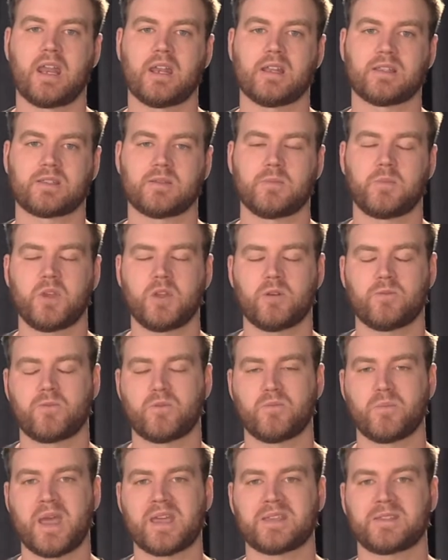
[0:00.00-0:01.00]
And it's a
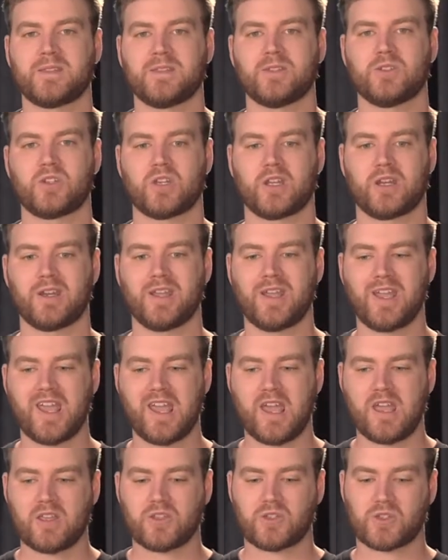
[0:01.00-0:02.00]
beautiful message. And
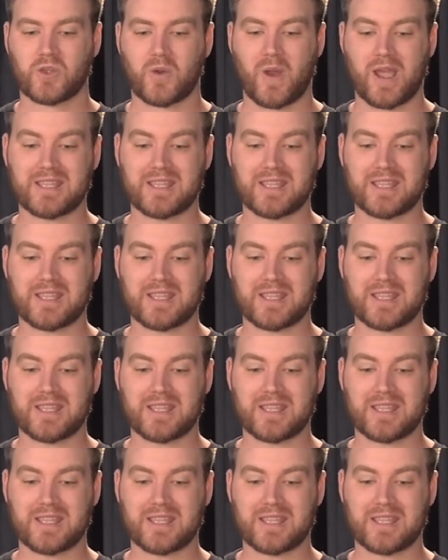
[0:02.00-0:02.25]
so